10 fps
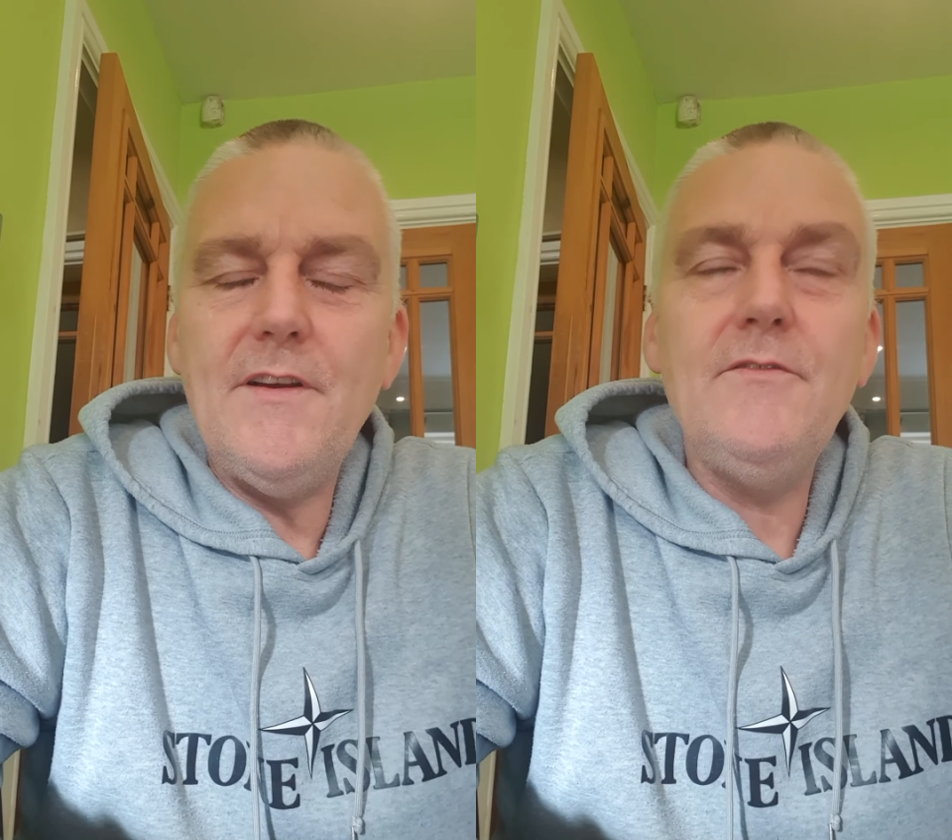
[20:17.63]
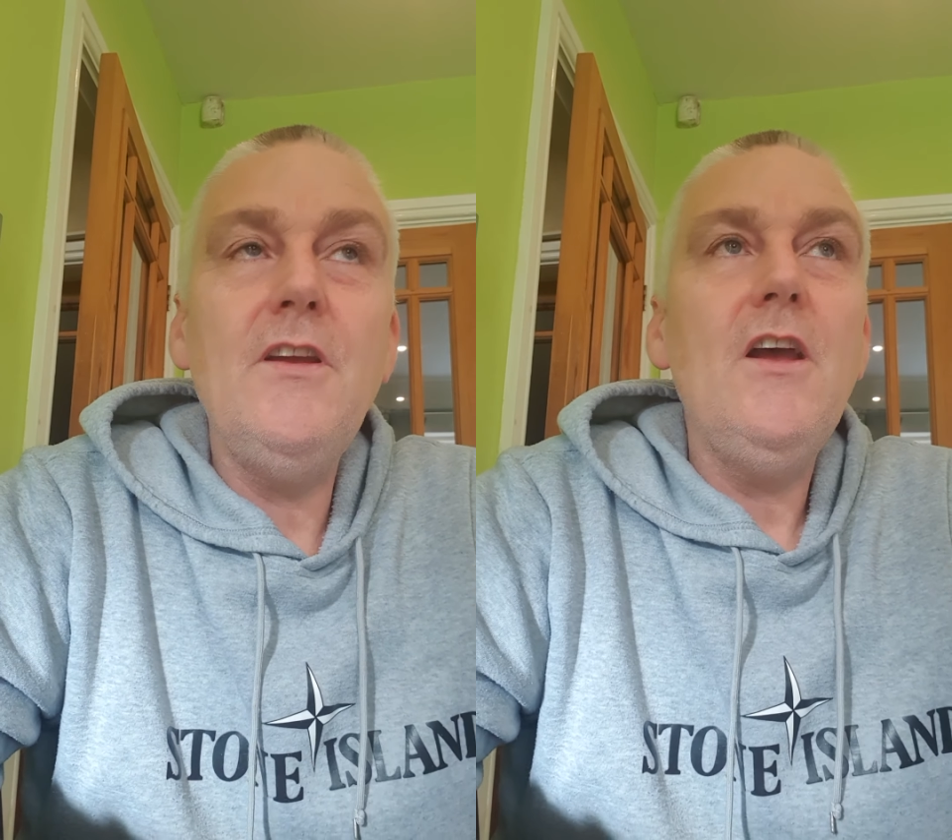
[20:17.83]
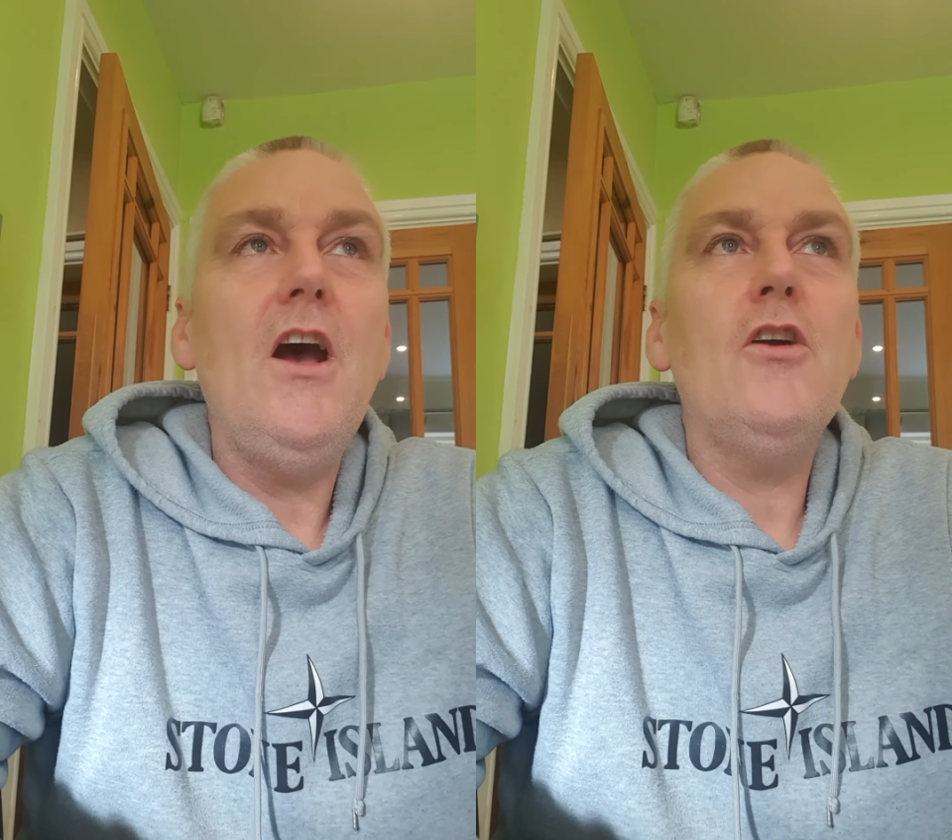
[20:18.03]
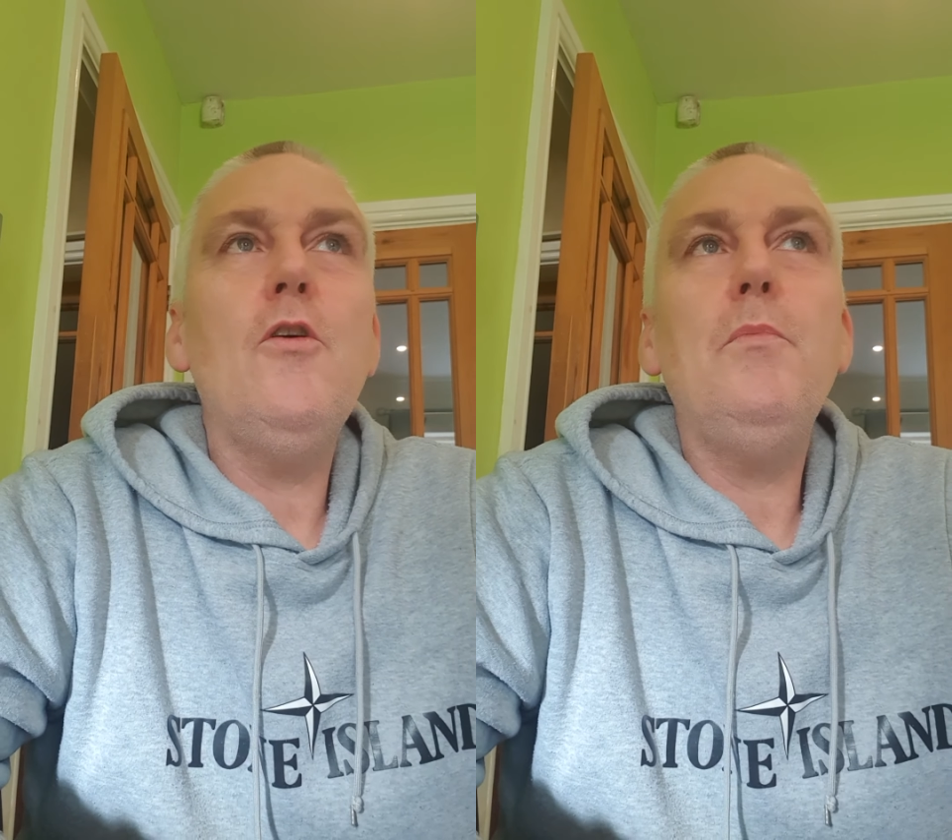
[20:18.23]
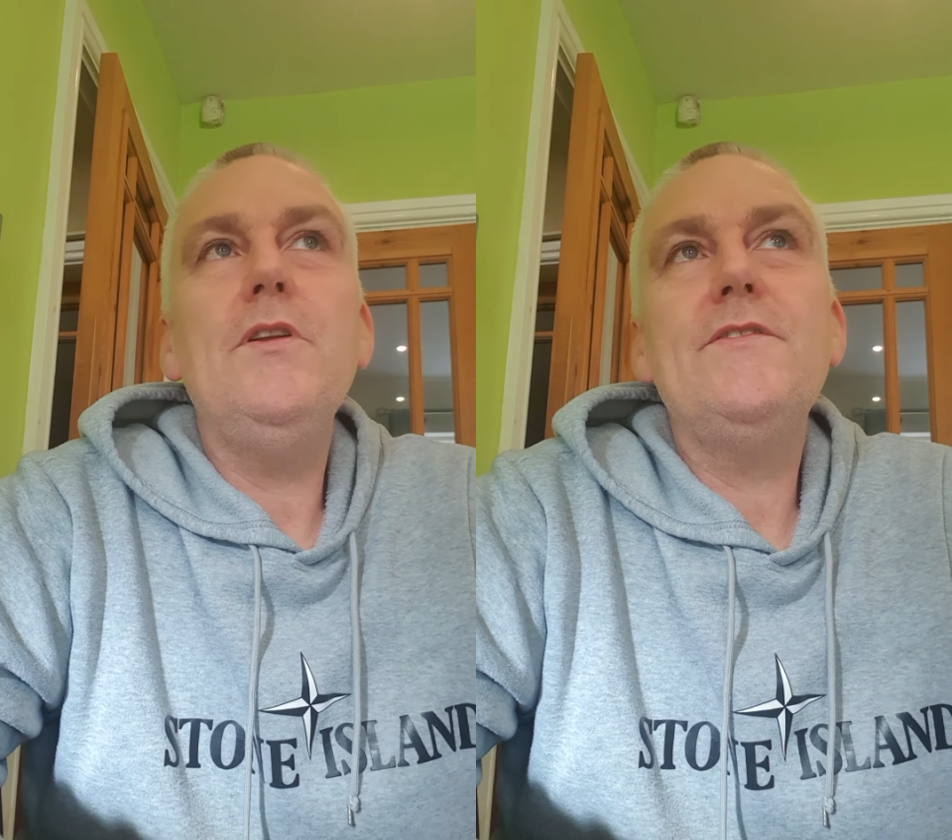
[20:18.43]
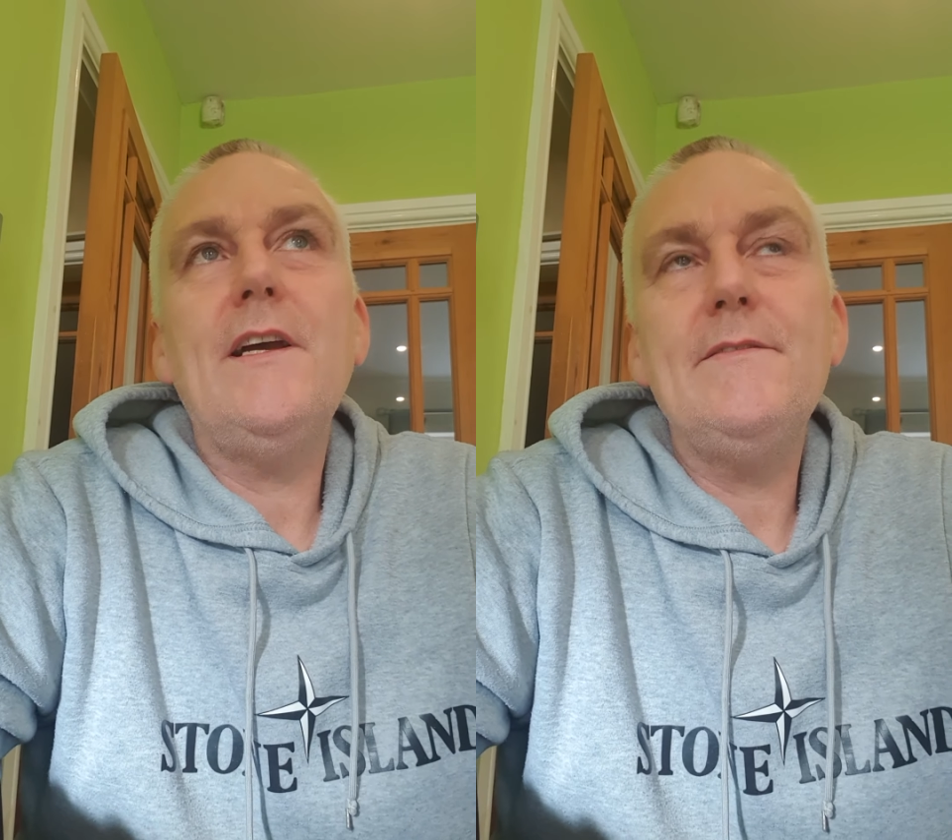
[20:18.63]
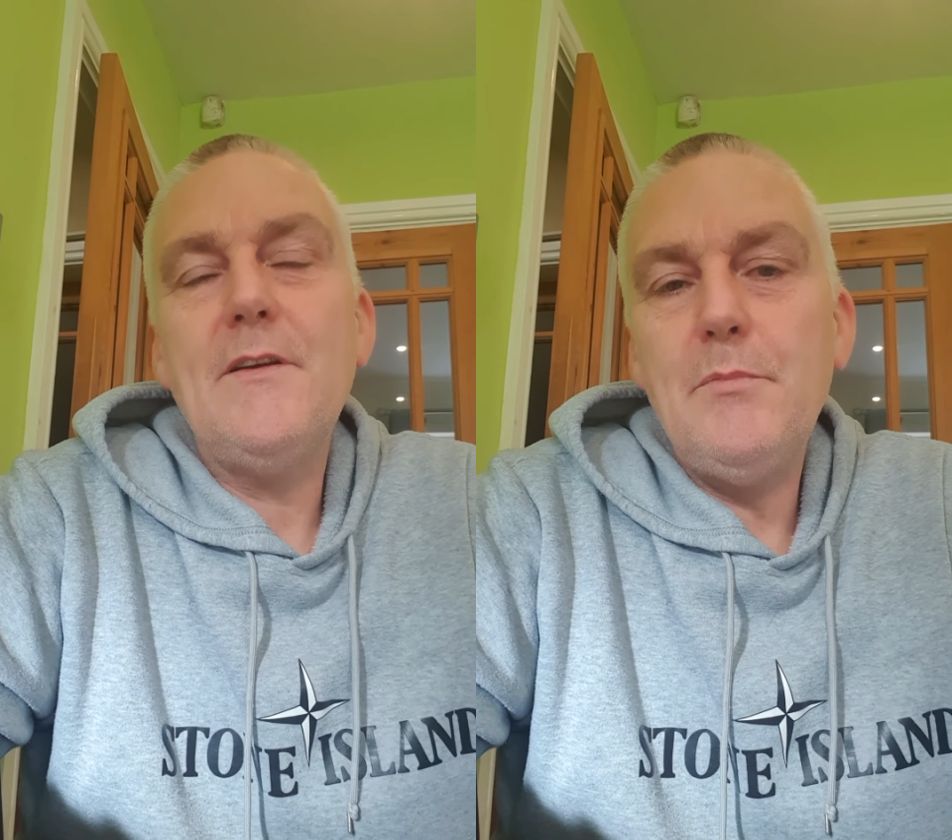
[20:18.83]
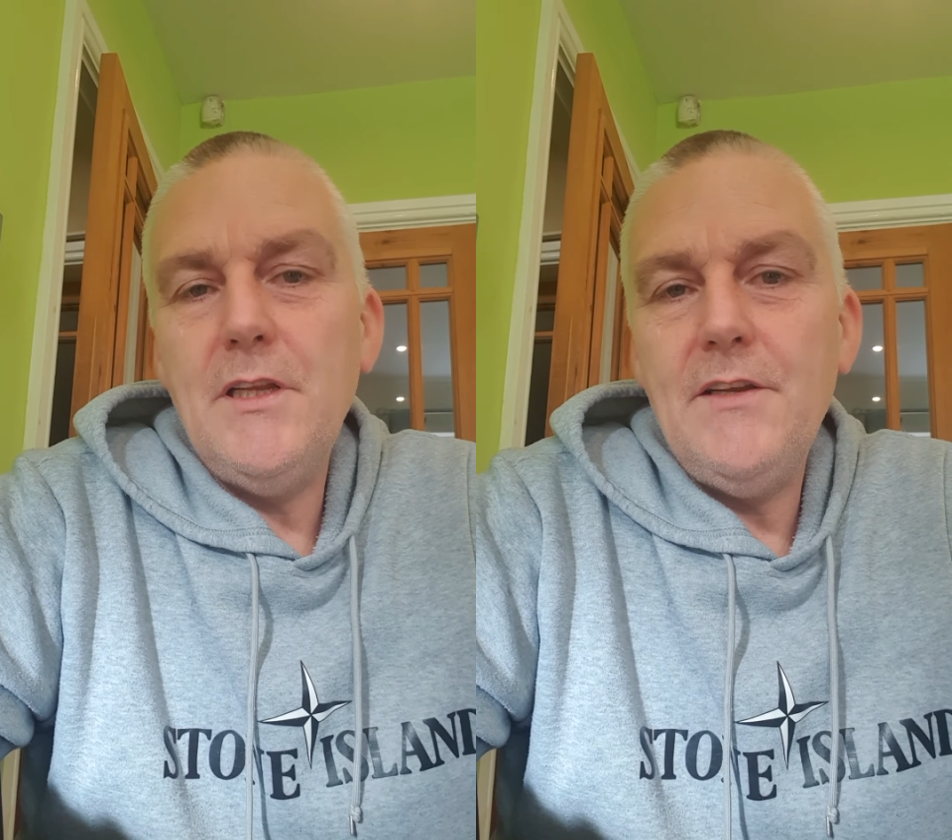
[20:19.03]
and a couple of times
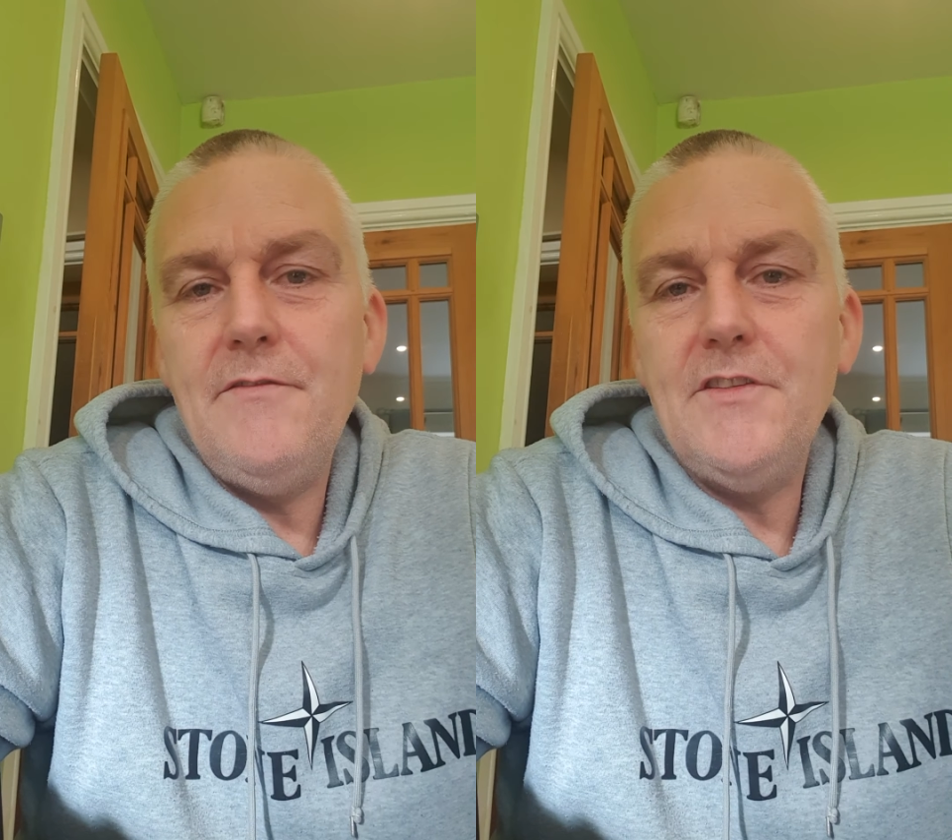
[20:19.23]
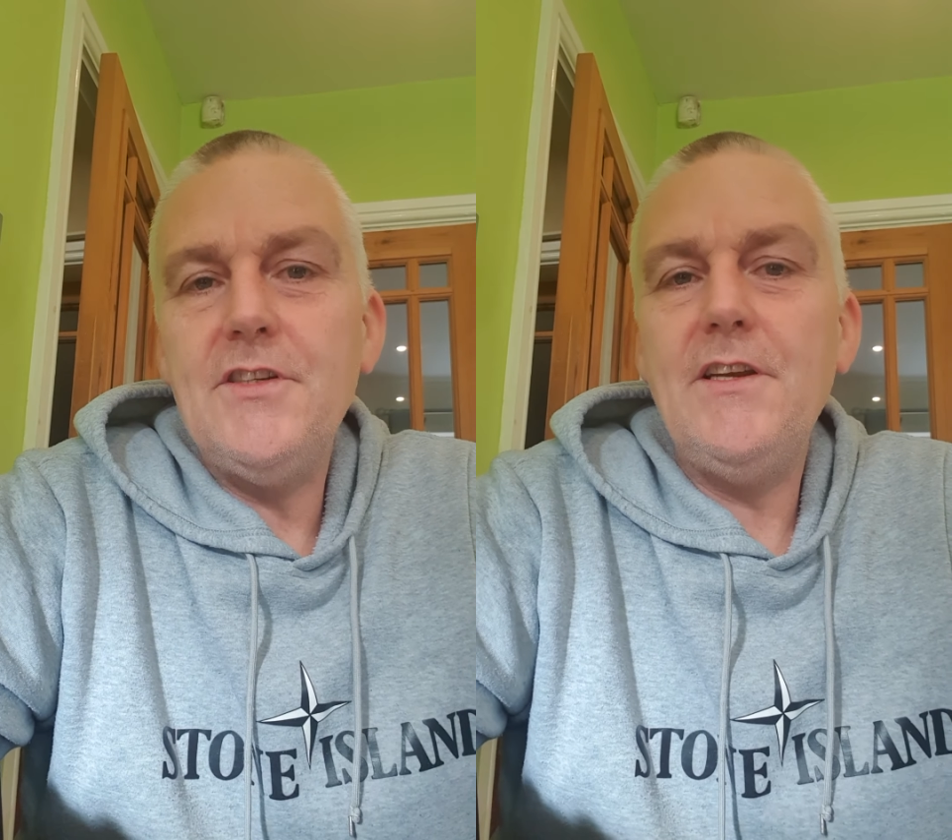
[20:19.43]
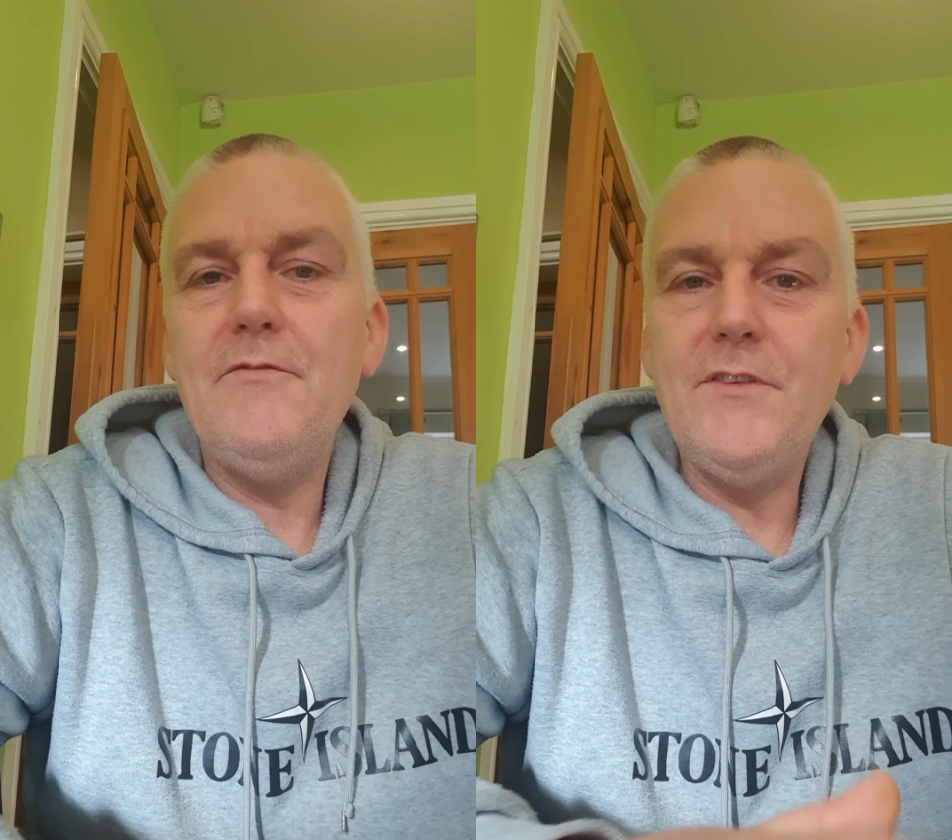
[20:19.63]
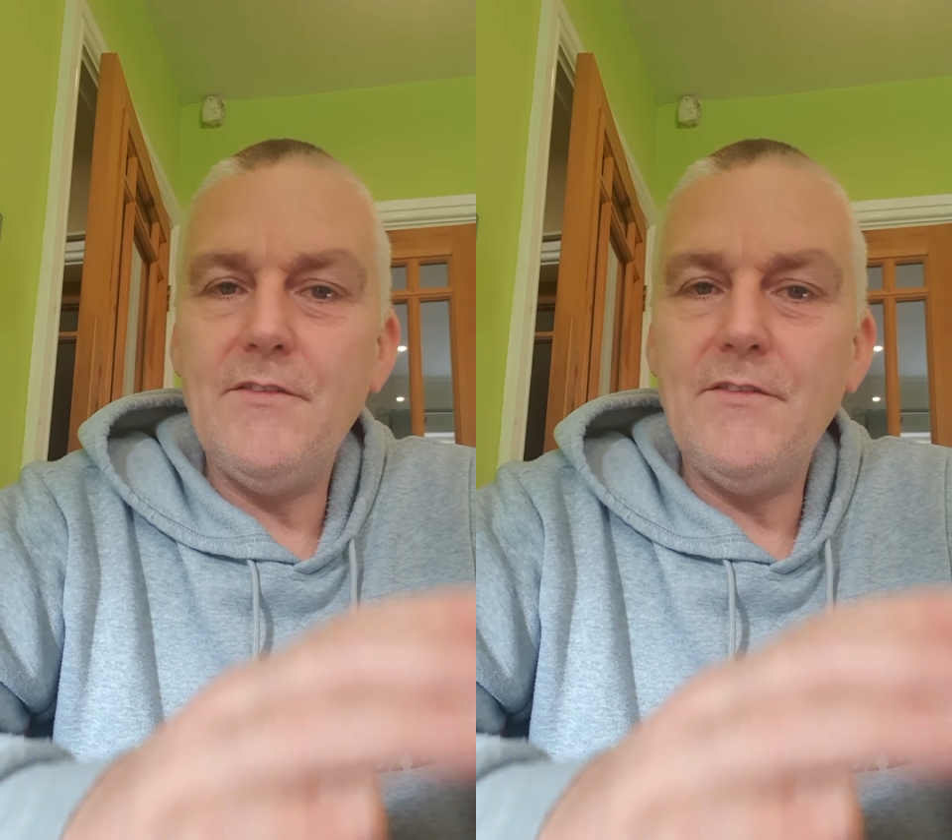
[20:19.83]
I've played fish and